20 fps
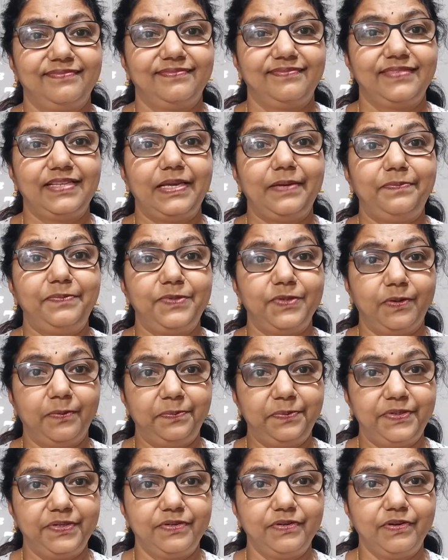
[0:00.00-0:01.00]
The
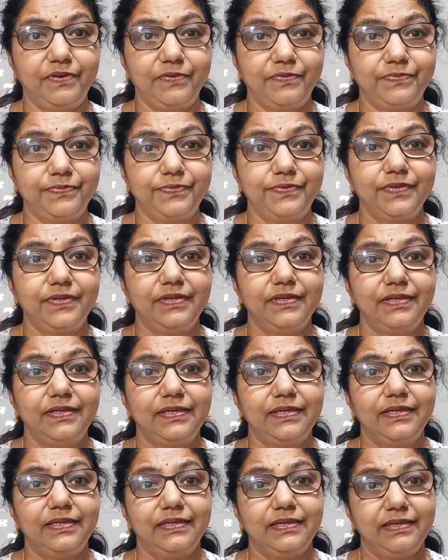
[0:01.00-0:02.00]
absorption of
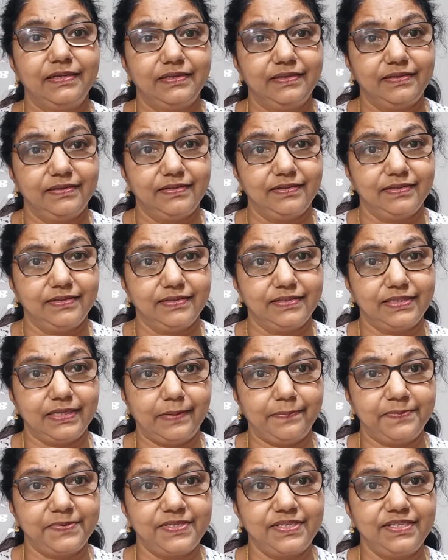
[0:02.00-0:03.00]

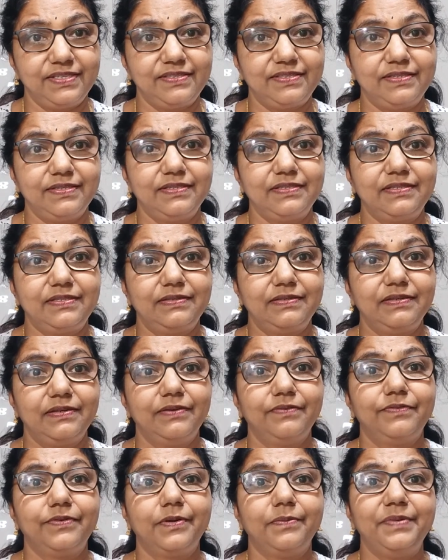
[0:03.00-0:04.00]
substances
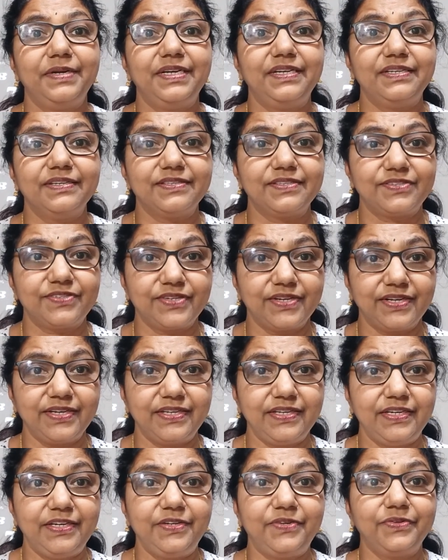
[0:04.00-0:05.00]
from intestine
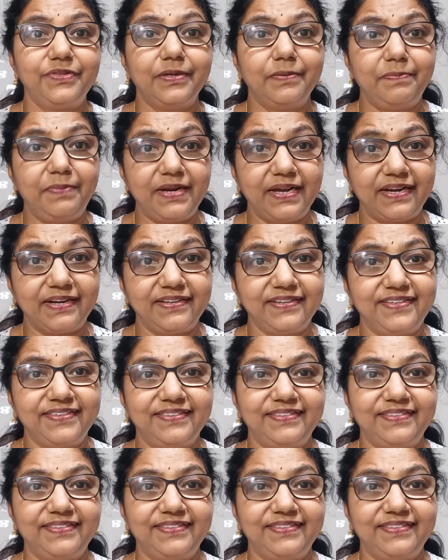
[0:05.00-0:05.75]
into the blood.